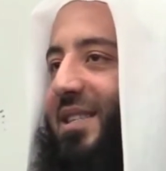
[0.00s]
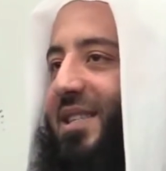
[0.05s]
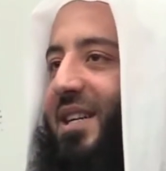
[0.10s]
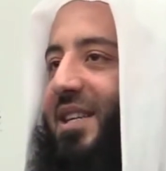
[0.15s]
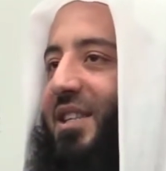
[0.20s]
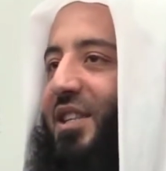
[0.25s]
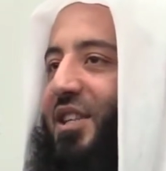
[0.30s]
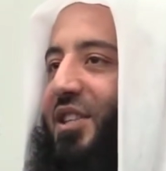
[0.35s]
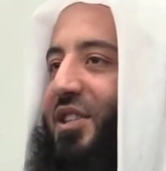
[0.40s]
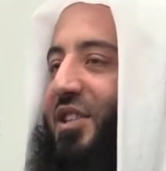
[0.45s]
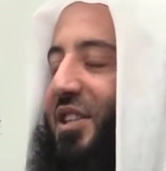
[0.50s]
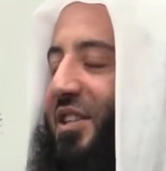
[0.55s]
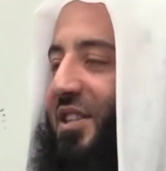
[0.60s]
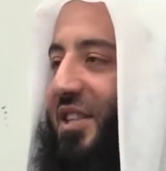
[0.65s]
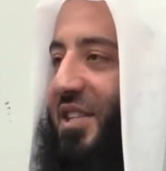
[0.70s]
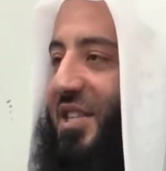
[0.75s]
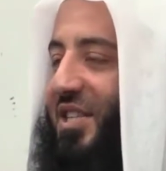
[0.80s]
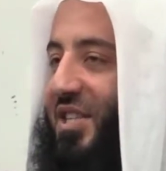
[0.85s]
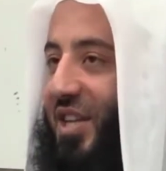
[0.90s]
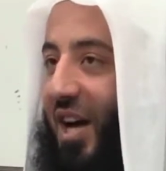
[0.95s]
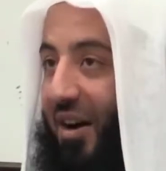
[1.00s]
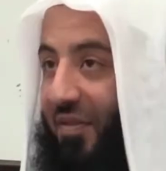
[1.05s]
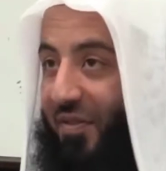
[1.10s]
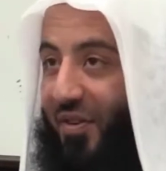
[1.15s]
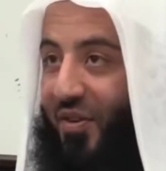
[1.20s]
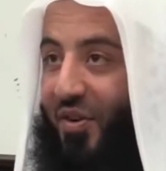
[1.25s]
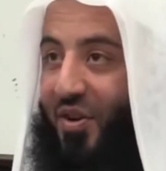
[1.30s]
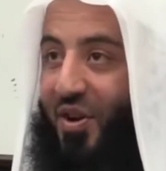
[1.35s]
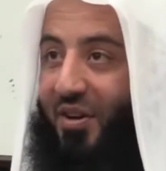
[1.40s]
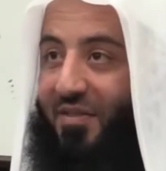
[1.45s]
said, the
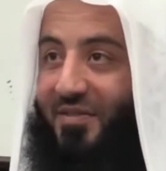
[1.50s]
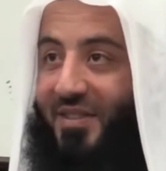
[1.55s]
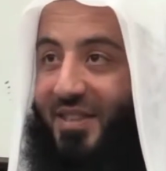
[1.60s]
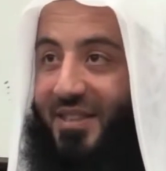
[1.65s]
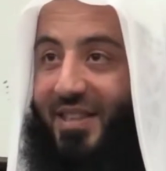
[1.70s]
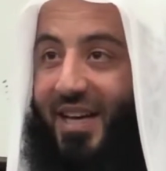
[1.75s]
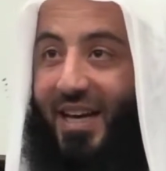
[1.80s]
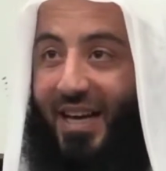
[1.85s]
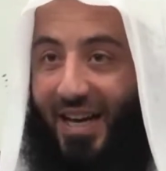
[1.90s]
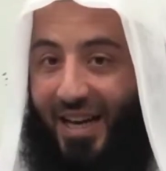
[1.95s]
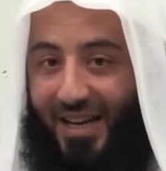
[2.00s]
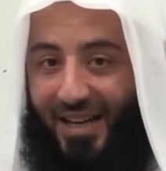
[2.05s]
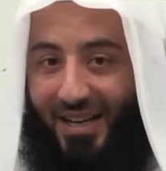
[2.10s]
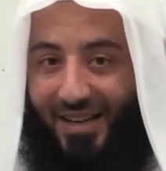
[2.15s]
discovery of the decade.